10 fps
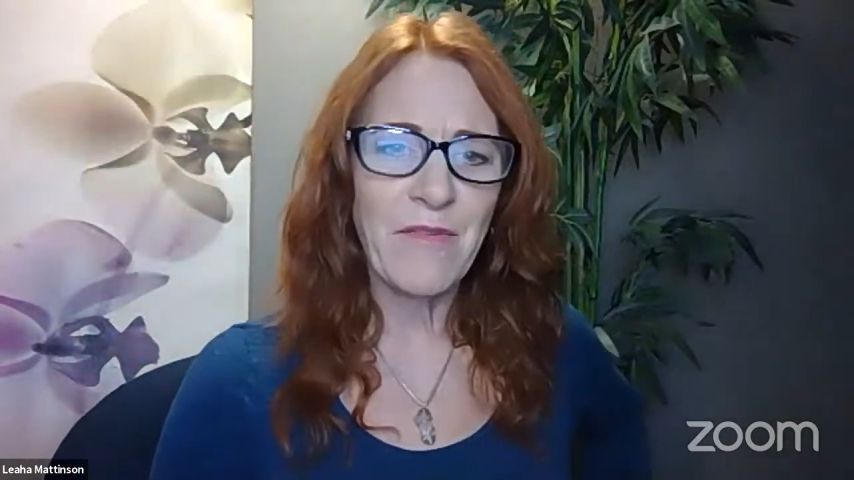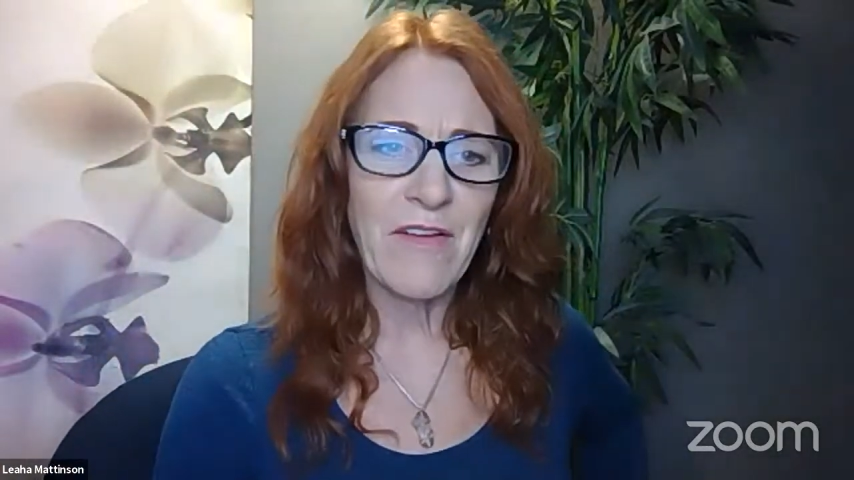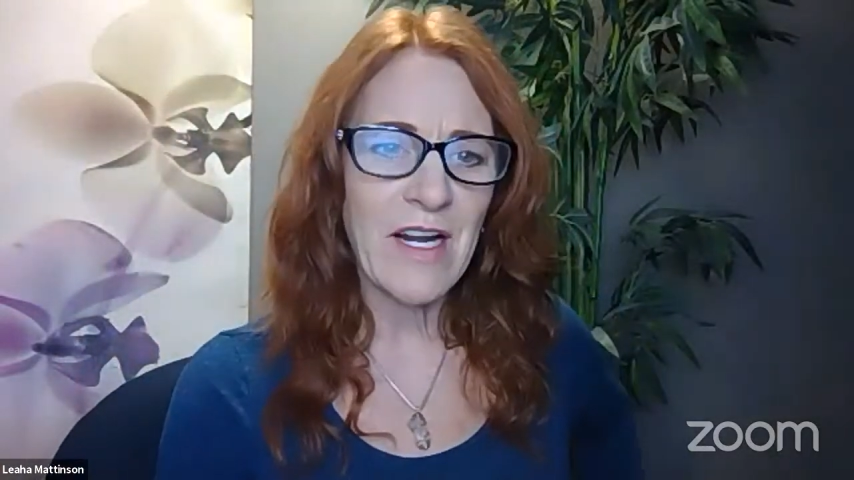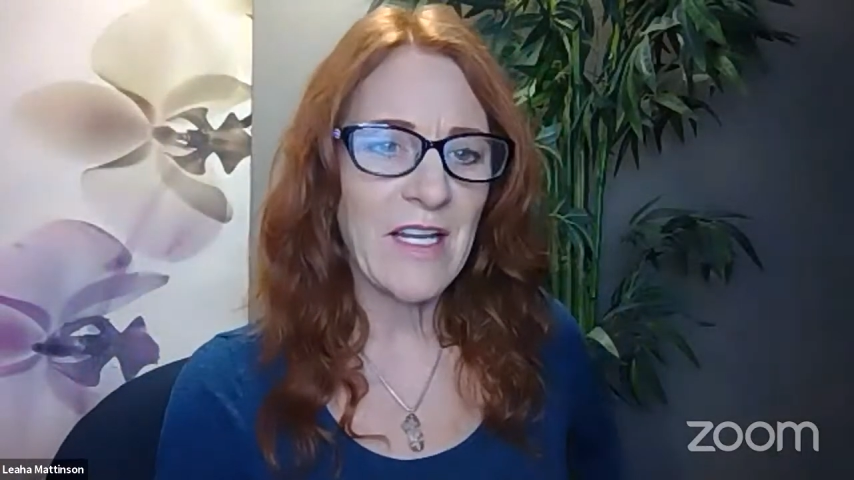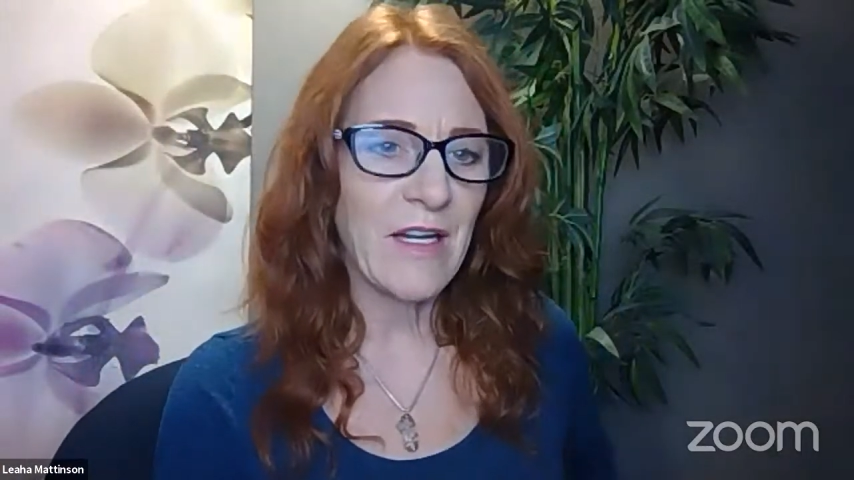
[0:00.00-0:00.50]
We've
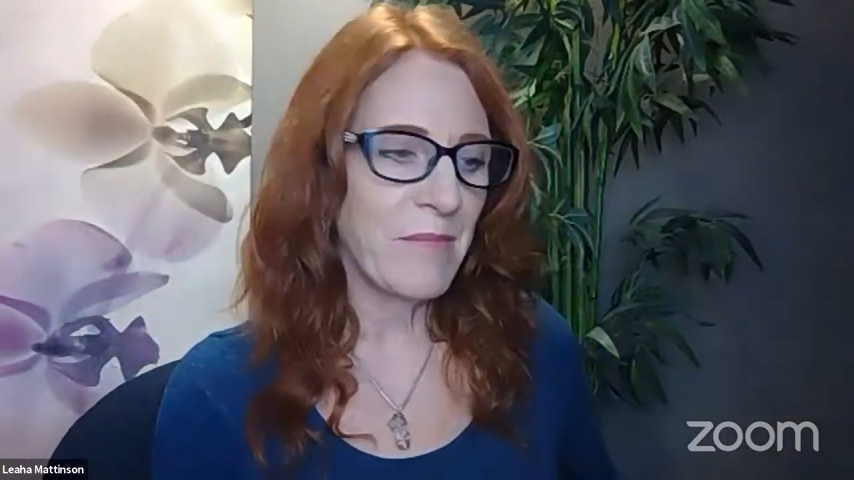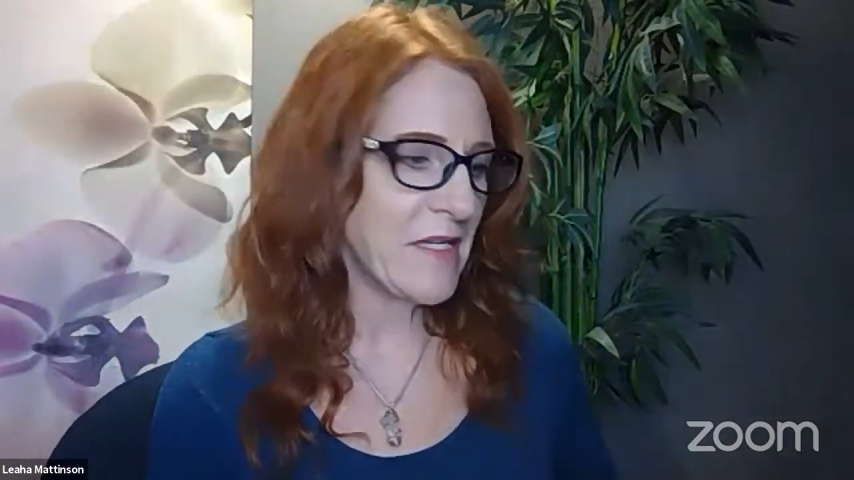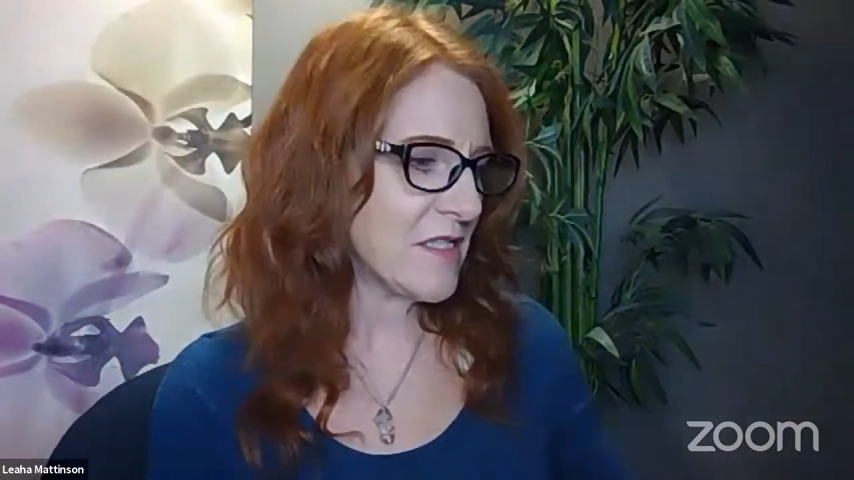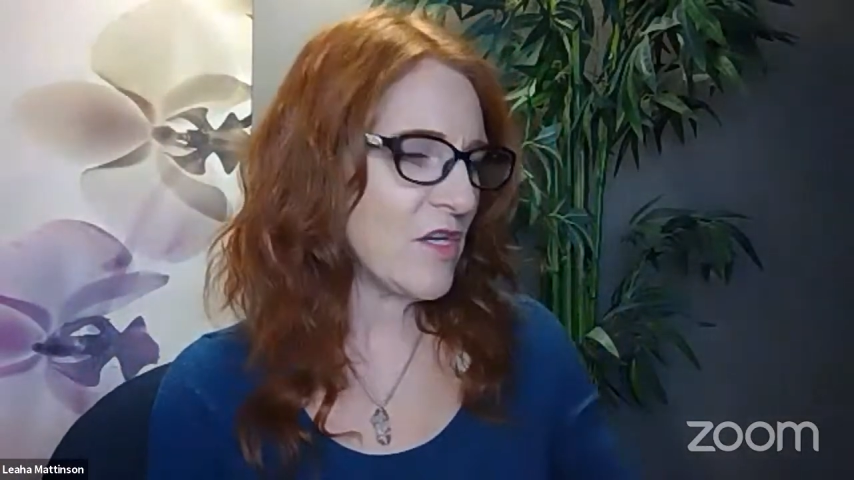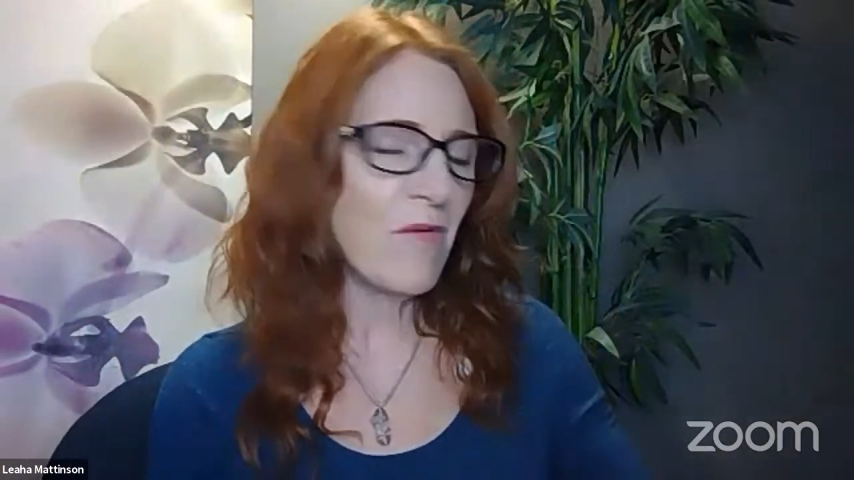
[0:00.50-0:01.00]
got a little bit
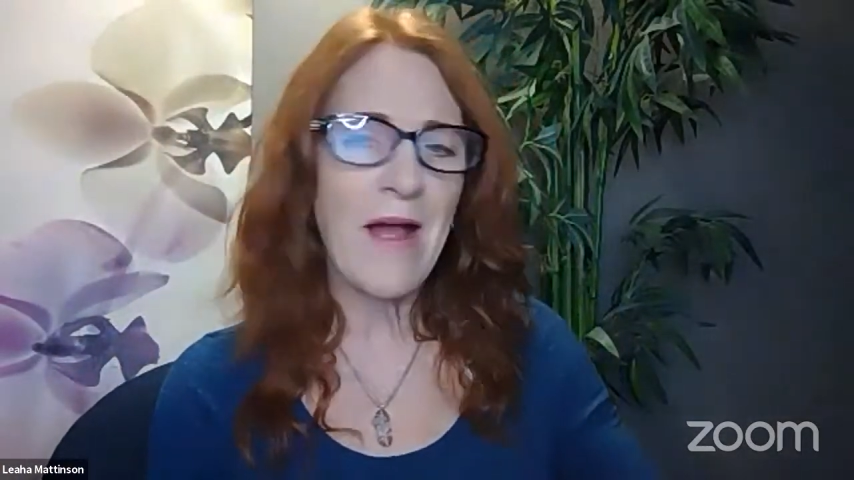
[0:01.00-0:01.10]
of snow